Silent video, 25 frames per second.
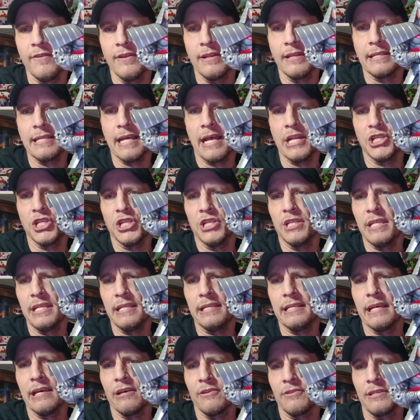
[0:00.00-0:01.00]
and attention
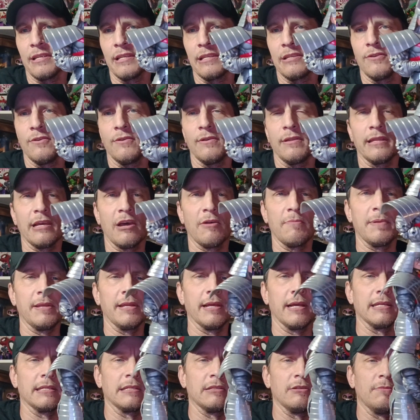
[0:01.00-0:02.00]
details into it. That would be
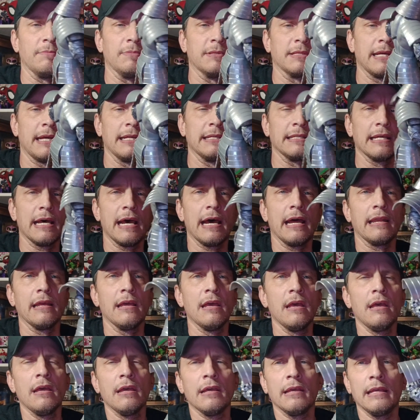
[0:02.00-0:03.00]
nice too. Besides that,
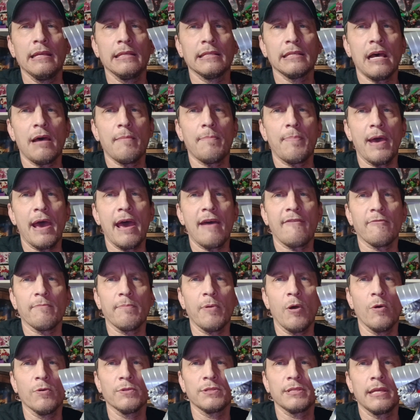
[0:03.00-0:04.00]
he's not bad for
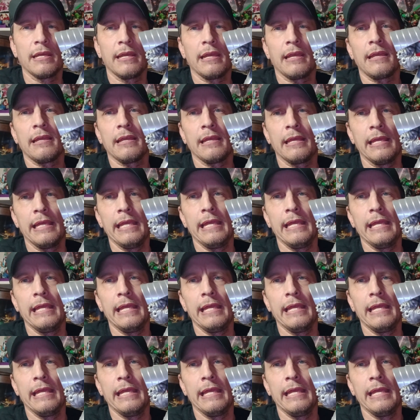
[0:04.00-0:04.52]
posing.